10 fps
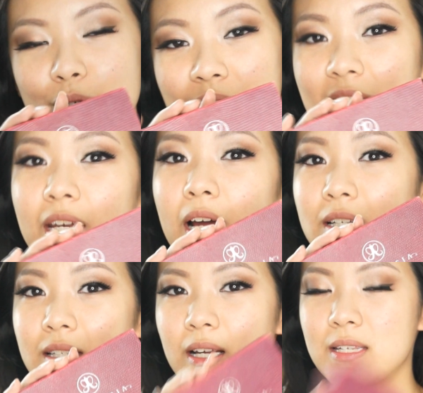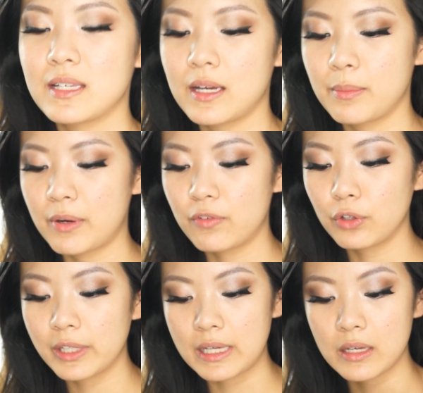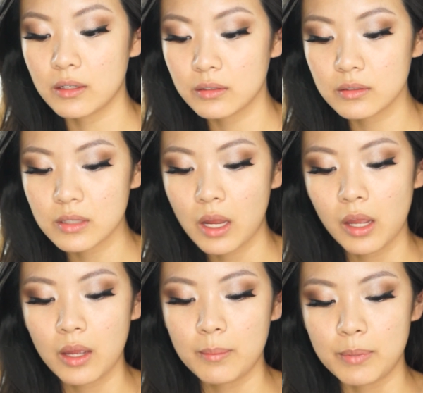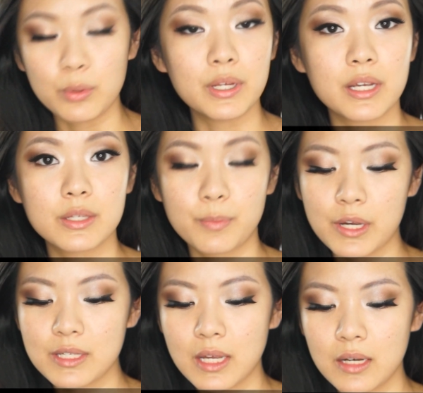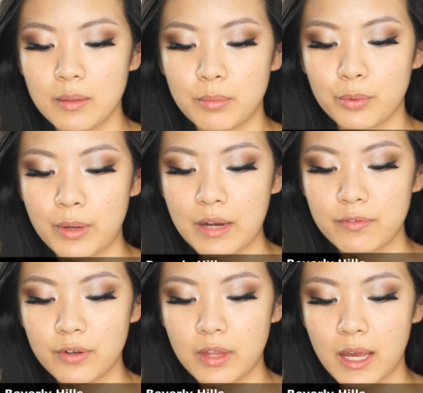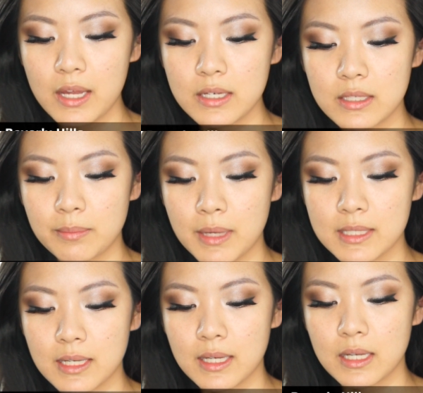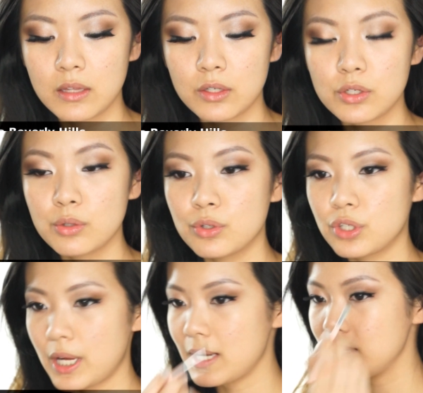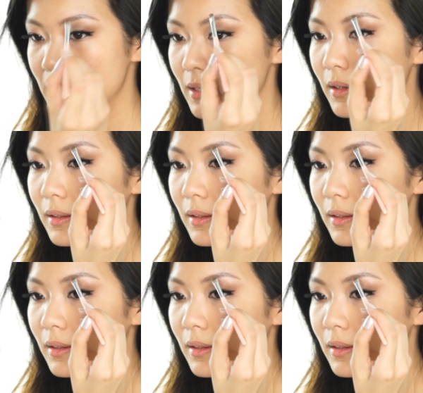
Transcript: to use the Anastasia Beverly Hills Beauty Express Kit in Brunette for that, mixing in the two shades.